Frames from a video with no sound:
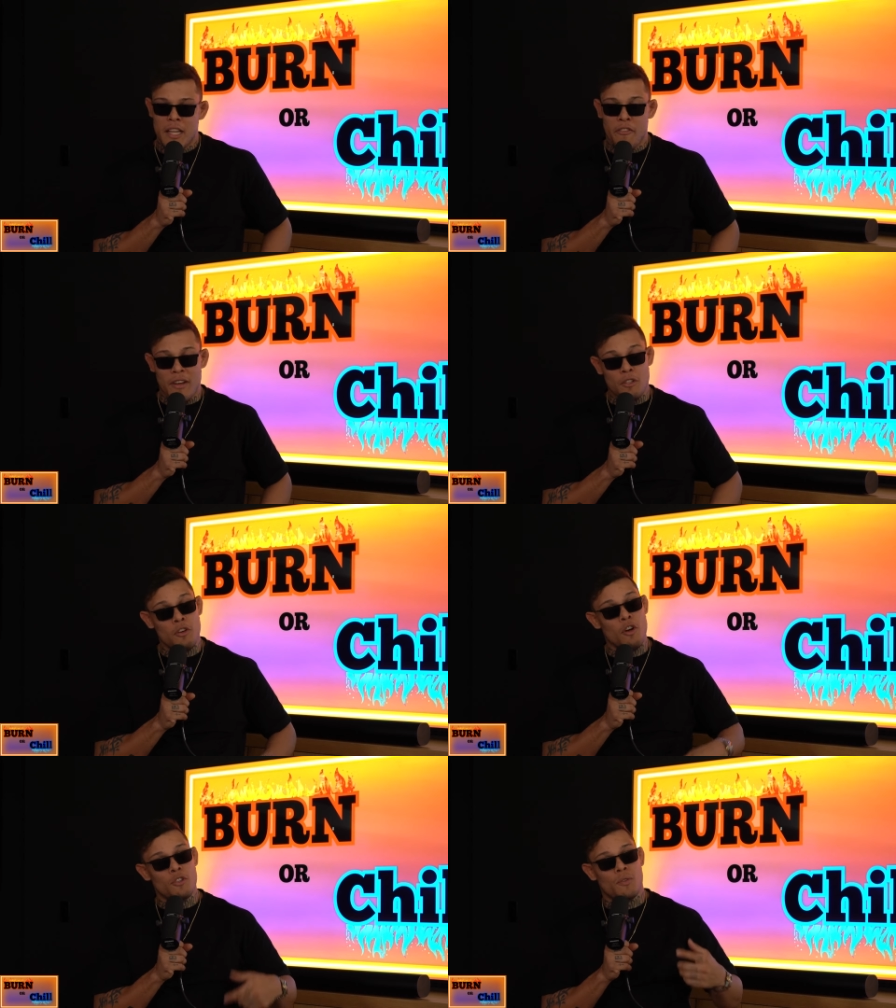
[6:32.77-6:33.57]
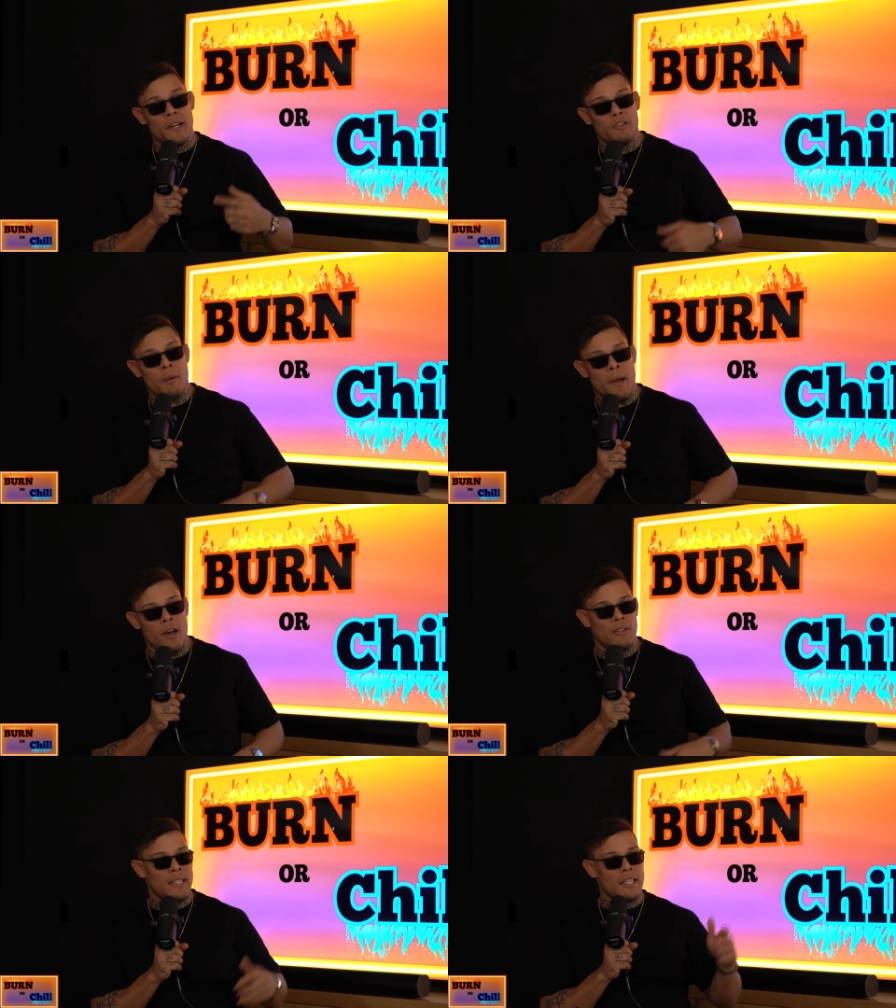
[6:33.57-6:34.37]
if I don't go straight to the
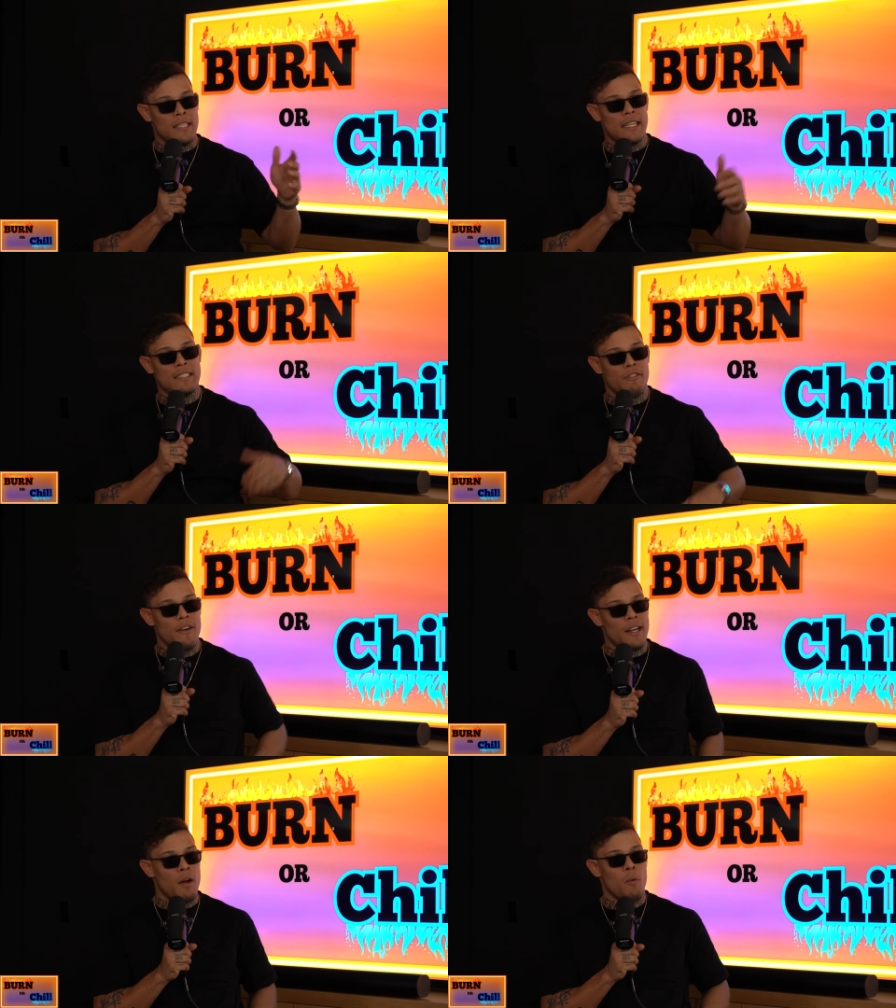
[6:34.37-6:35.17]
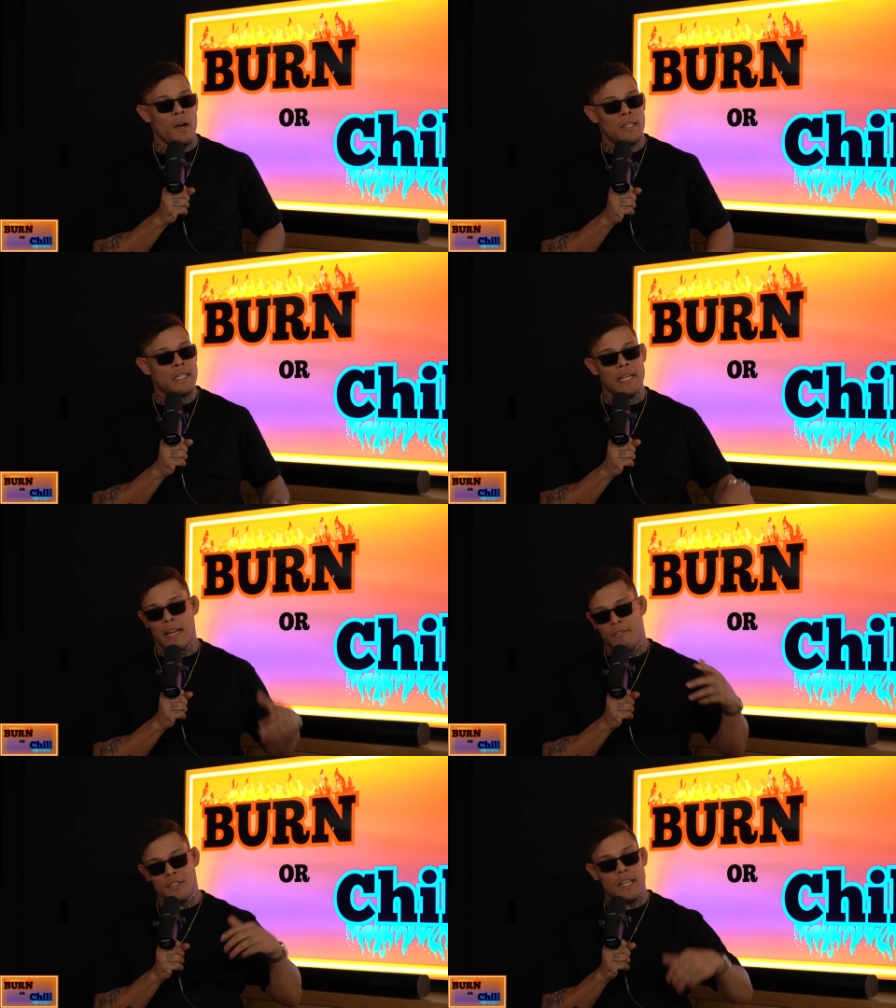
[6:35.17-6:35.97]
belt, I think that's the fight I want, and
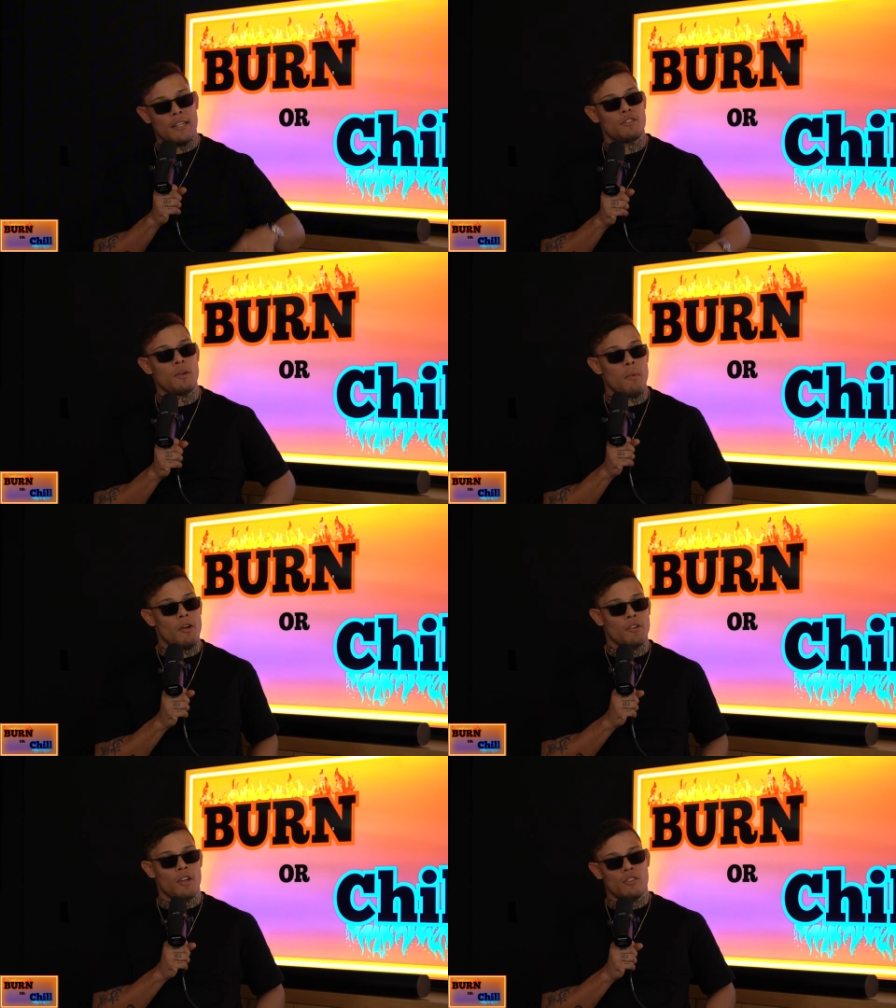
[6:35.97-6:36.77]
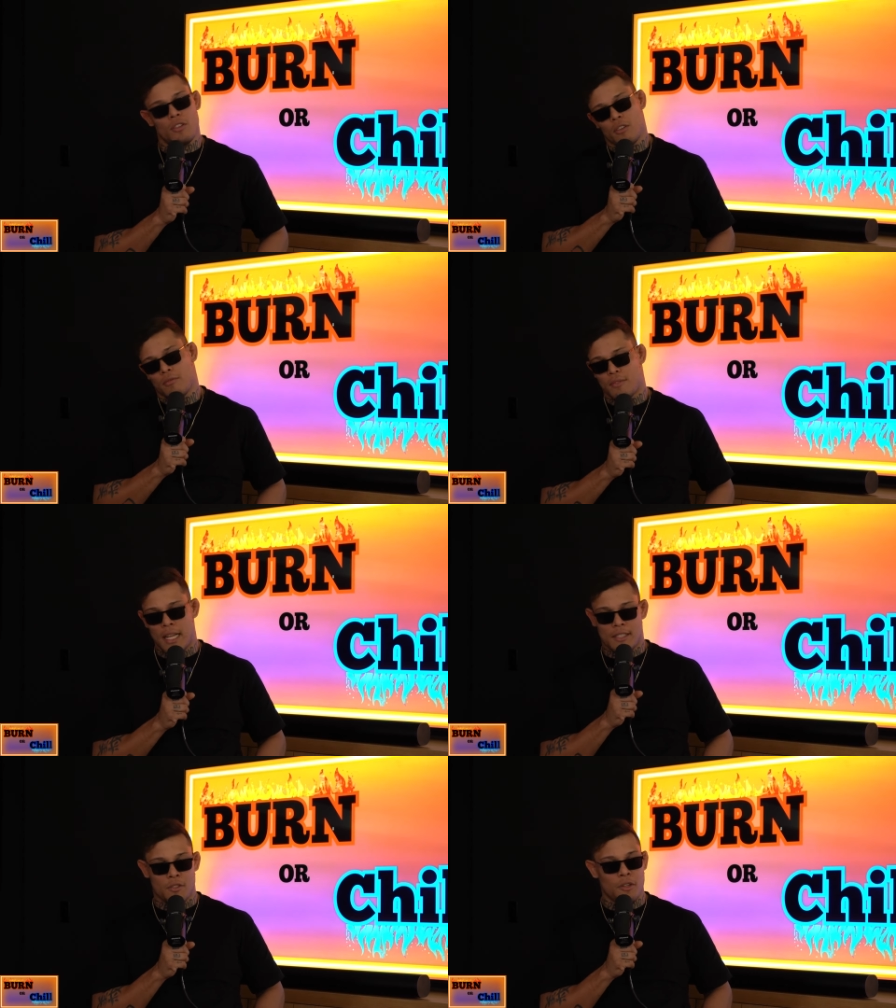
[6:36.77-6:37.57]
then after that to the belt, you know. To the so belt.
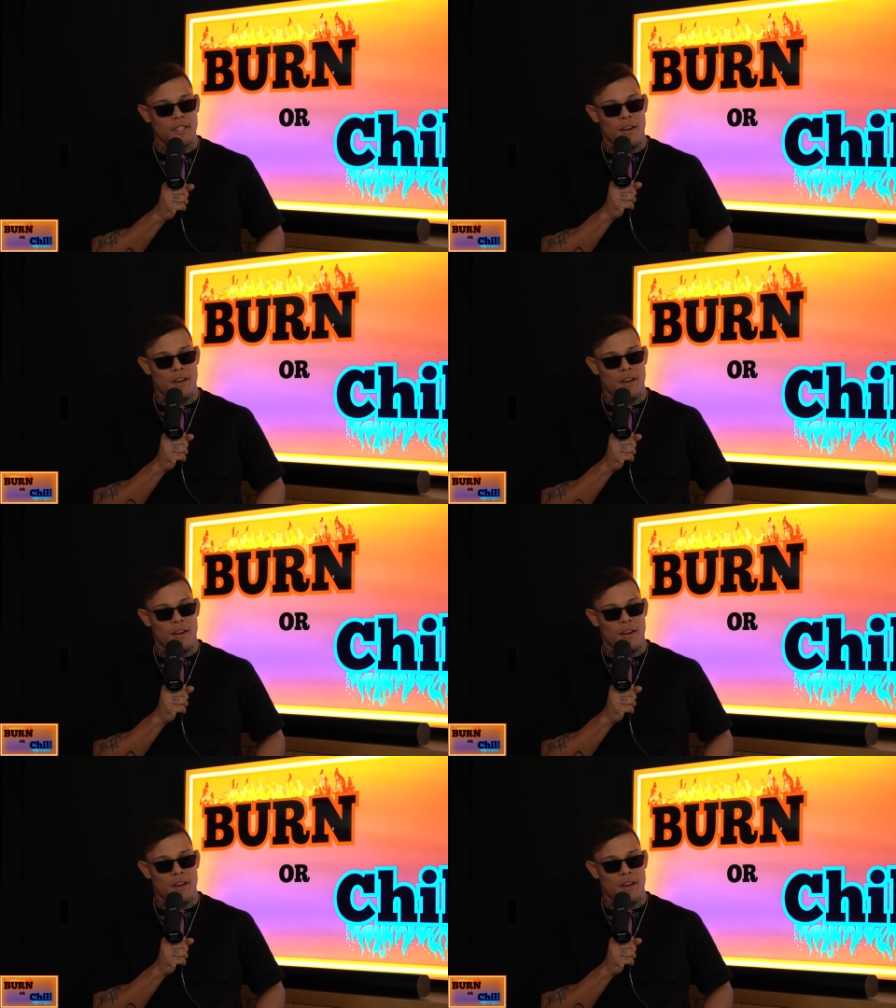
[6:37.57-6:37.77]
Let's do it,